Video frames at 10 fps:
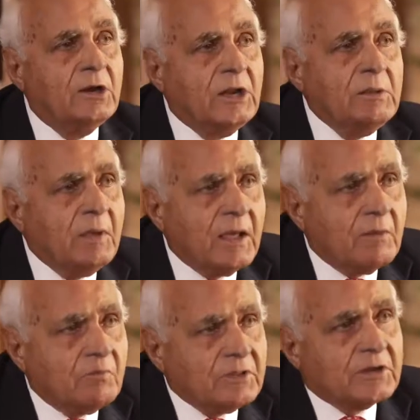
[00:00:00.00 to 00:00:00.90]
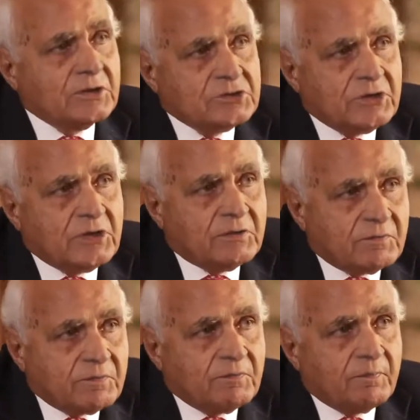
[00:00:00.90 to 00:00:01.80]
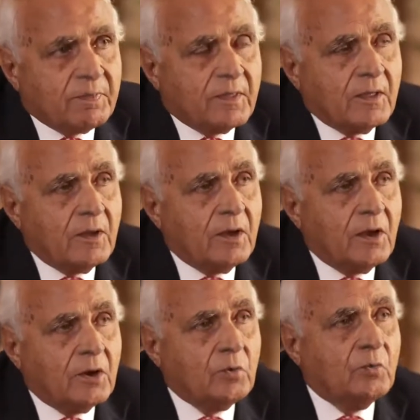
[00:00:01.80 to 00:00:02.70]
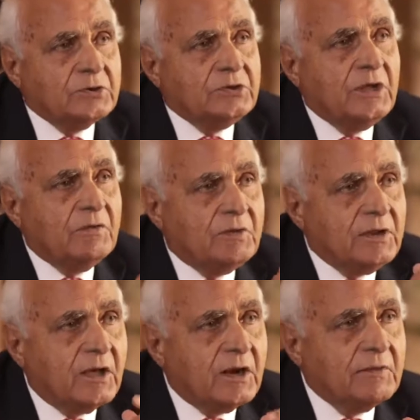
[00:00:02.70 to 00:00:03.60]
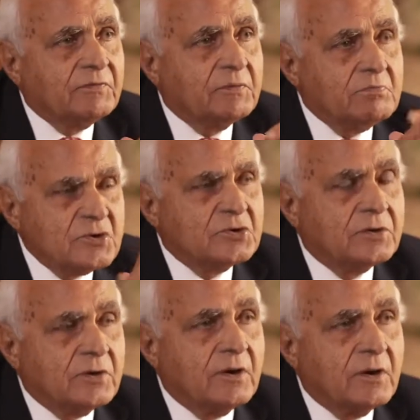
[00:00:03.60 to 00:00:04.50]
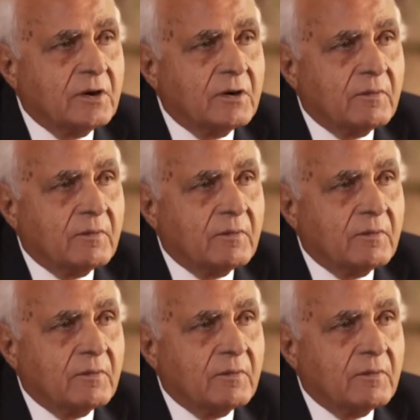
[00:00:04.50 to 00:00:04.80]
teaming up with Rajiv to achieve DLF's mission.